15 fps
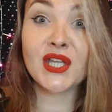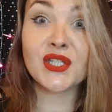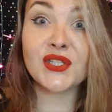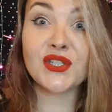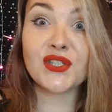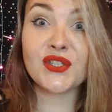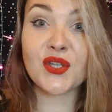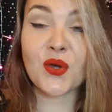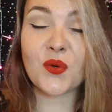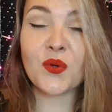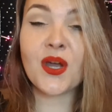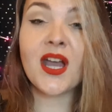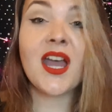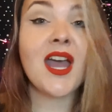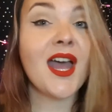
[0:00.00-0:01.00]
So
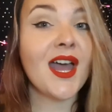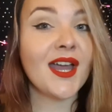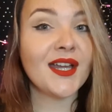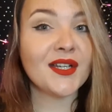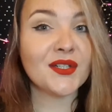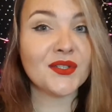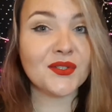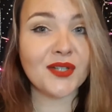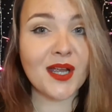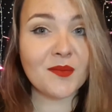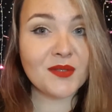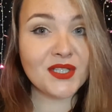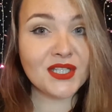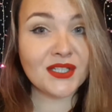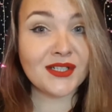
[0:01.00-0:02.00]
grab
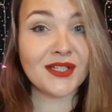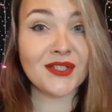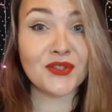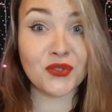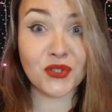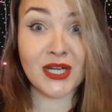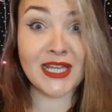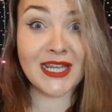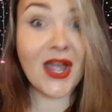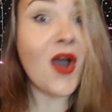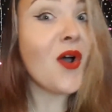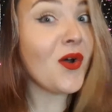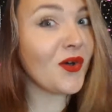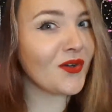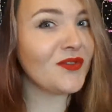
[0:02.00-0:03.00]
a drink
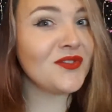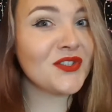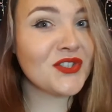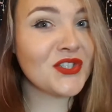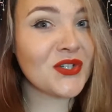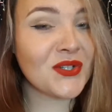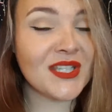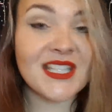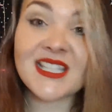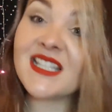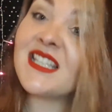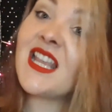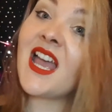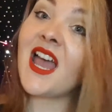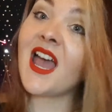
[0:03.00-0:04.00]
of your
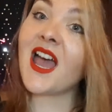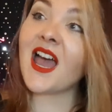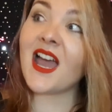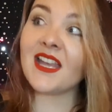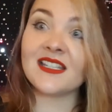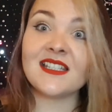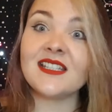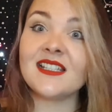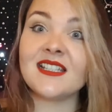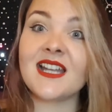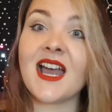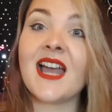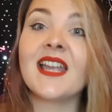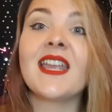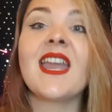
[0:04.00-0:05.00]
choice and a
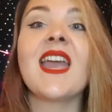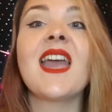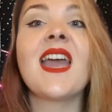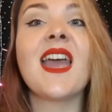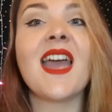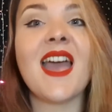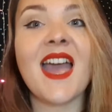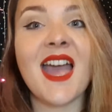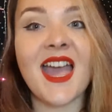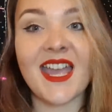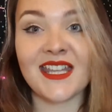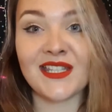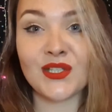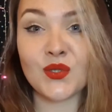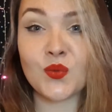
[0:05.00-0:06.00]
snack,
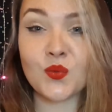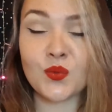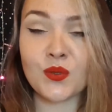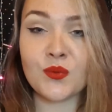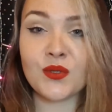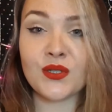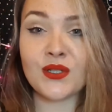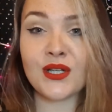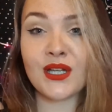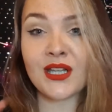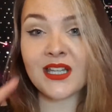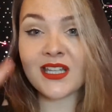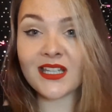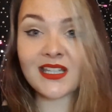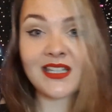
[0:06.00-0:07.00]
and we will
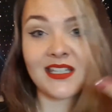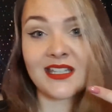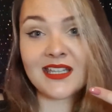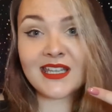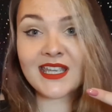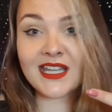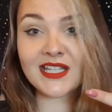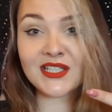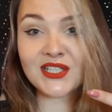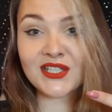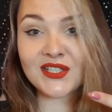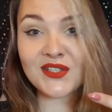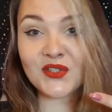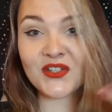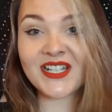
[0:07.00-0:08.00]
get into
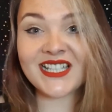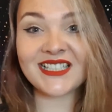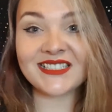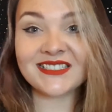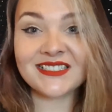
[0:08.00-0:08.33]
the story.